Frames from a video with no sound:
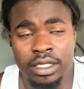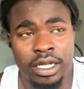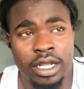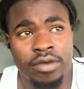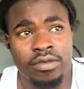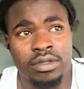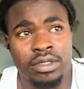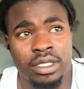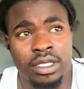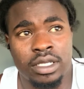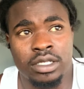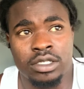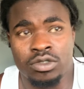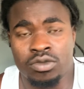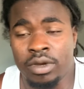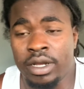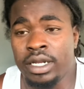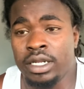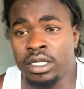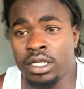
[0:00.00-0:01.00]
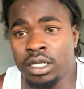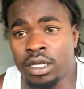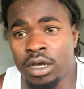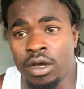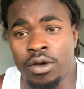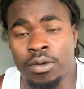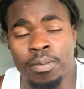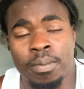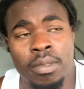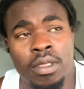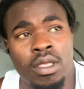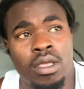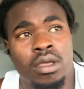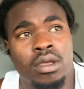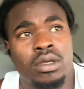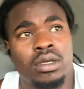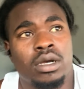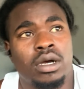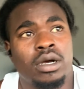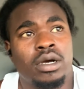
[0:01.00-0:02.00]
and everything's ready to
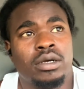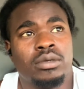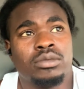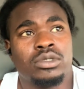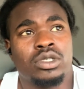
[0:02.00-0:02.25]
go.